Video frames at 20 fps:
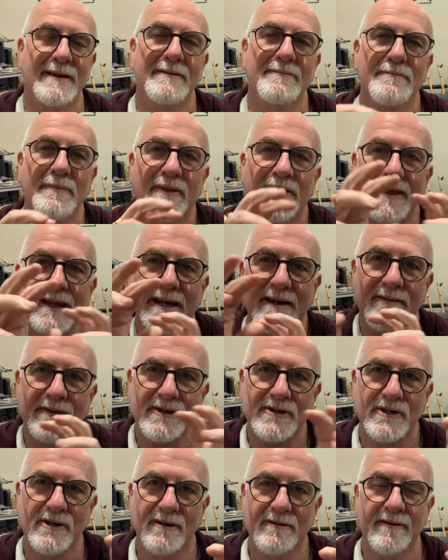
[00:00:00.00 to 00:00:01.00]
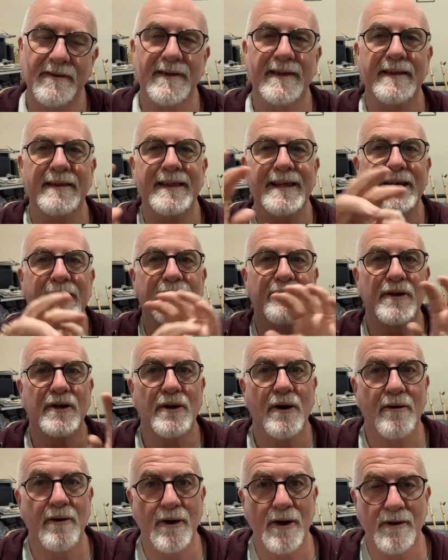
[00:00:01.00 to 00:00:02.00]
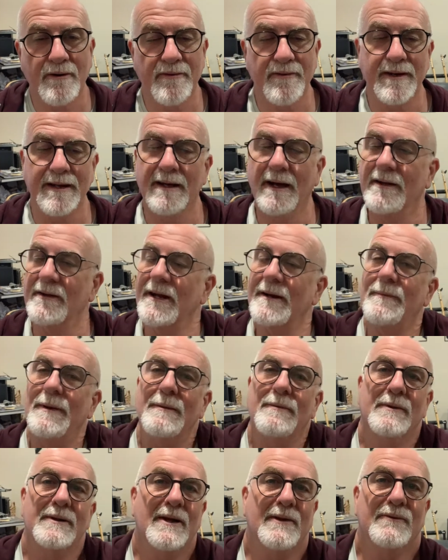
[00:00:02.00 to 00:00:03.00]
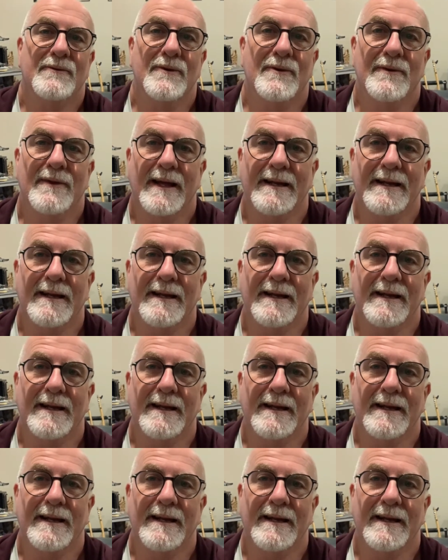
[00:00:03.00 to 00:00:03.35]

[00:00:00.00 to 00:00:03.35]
Think of your geography. Think of your choreography. A lot of people don't do that.